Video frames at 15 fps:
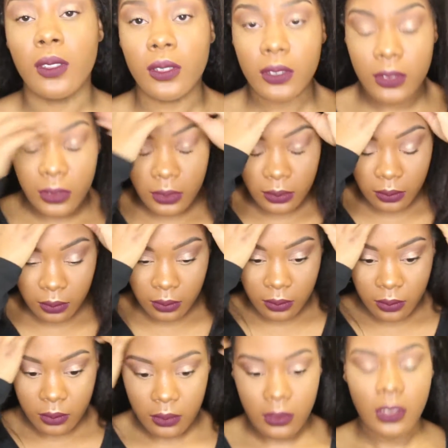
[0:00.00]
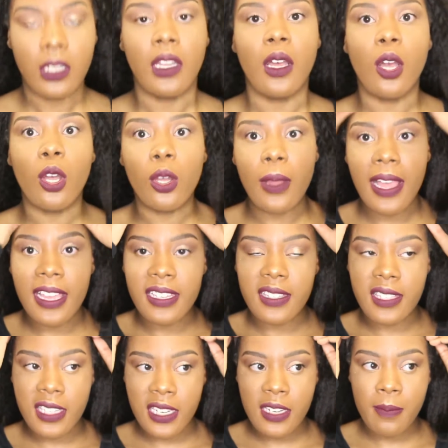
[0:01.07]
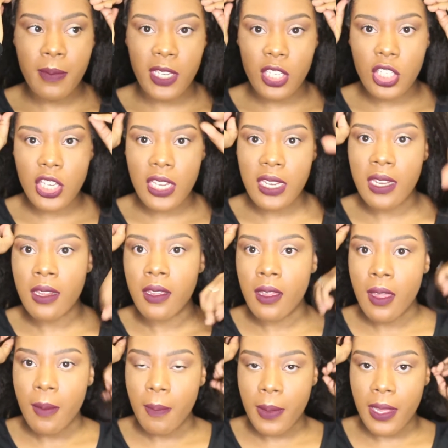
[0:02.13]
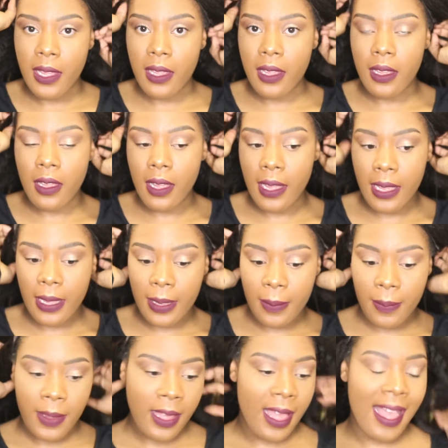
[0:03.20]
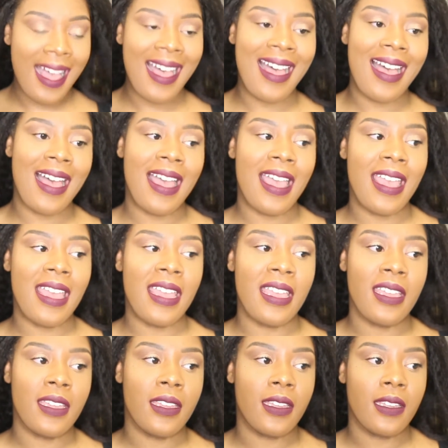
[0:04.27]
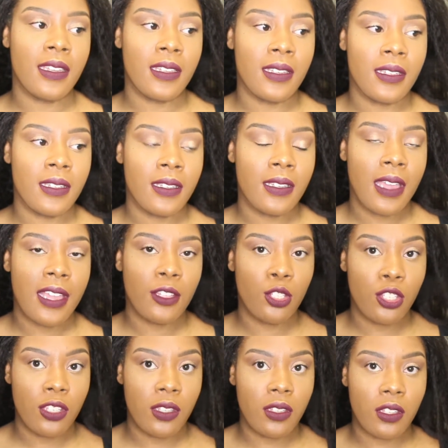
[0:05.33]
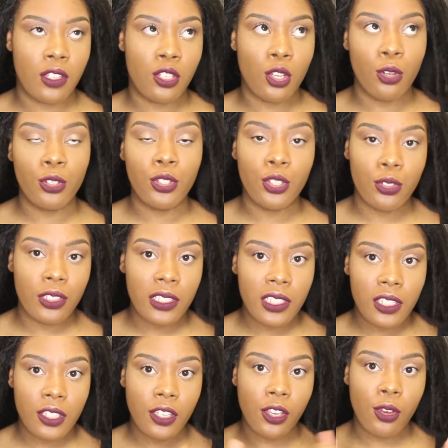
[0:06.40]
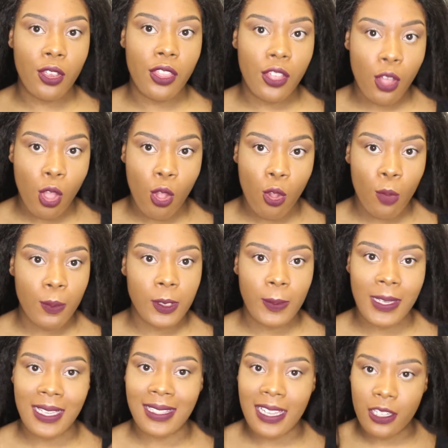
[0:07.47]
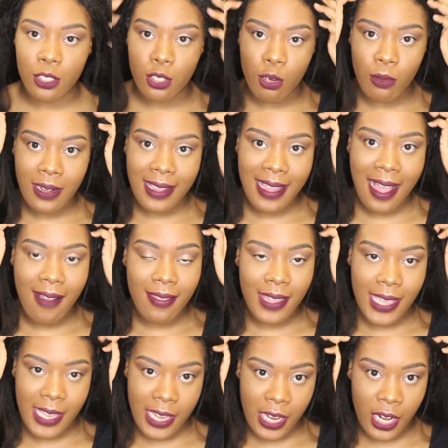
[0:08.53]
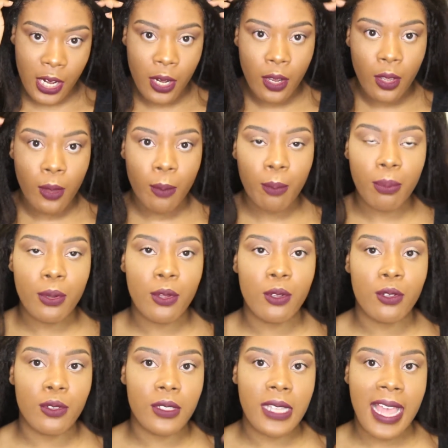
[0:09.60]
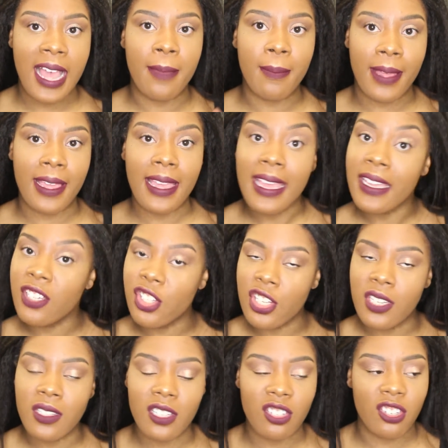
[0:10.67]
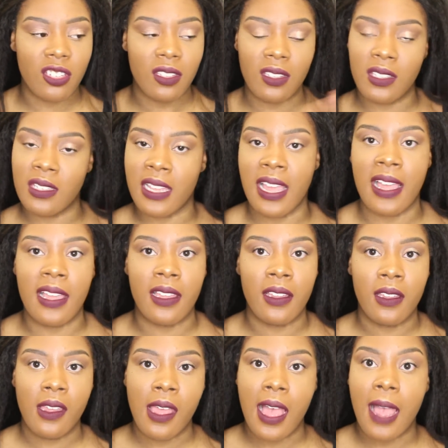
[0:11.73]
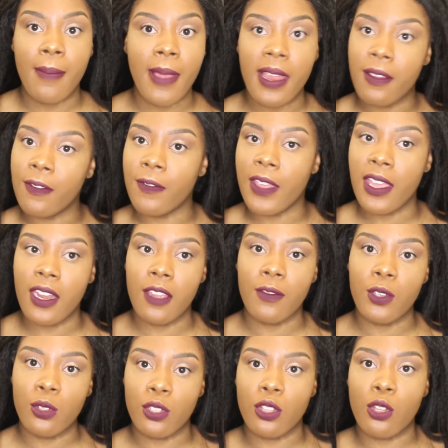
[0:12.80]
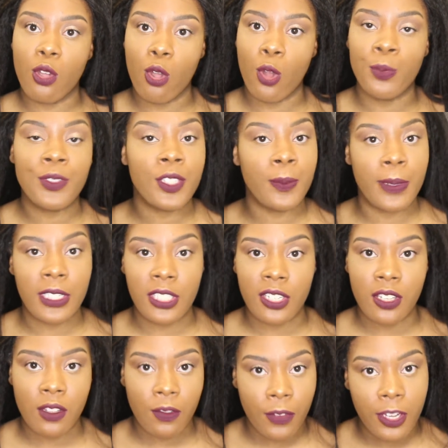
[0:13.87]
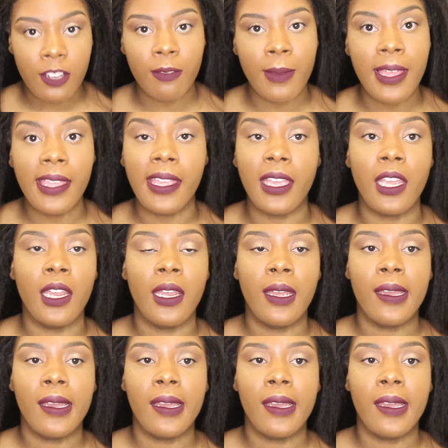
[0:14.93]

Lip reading: Whew. Oh, I didn't mention, but I don't usually secure the combs because I don't like how the hair pulls at my edges. It just is not, I'm not a fan of using the combs, especially in the front of my hair.